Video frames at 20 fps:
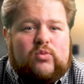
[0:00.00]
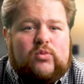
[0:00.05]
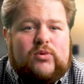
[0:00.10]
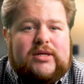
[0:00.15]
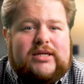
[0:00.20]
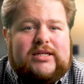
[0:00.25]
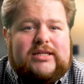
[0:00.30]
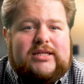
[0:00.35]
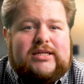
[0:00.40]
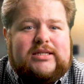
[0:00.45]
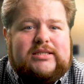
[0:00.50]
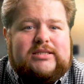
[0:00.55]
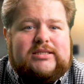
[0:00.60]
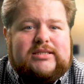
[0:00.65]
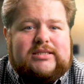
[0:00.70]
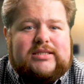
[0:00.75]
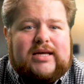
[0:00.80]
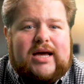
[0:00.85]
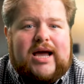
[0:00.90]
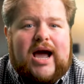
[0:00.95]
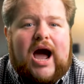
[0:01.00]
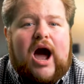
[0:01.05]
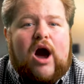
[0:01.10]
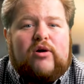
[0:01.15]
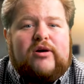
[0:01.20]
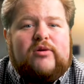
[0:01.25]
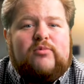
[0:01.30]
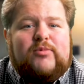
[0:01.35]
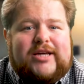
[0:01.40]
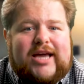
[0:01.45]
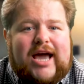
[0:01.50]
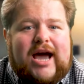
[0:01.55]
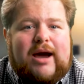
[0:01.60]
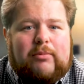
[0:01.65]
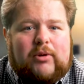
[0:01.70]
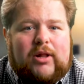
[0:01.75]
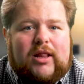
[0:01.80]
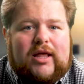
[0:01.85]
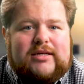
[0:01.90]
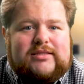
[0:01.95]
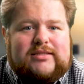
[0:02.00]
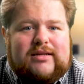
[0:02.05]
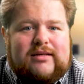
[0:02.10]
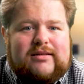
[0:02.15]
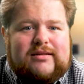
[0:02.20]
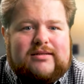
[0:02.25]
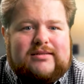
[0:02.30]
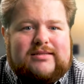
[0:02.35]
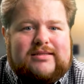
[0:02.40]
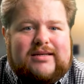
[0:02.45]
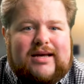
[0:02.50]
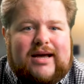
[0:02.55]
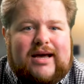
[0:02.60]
we need to say, how can we capitalize on this?